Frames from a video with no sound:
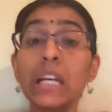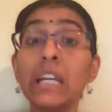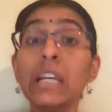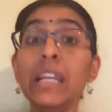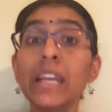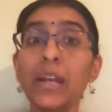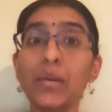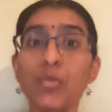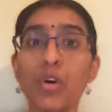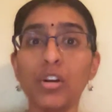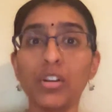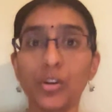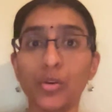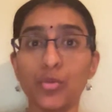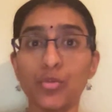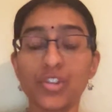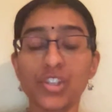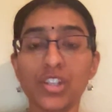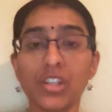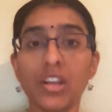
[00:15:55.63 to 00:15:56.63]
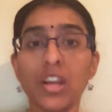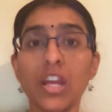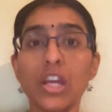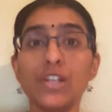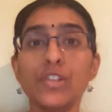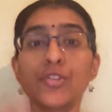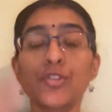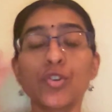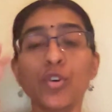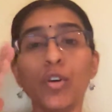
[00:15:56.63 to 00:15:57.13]
clear water ocean.
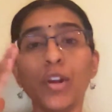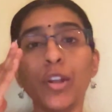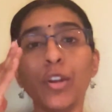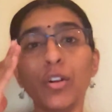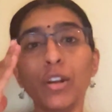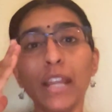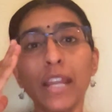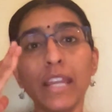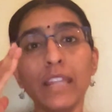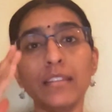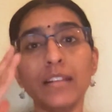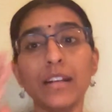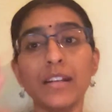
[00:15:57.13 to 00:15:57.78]
So like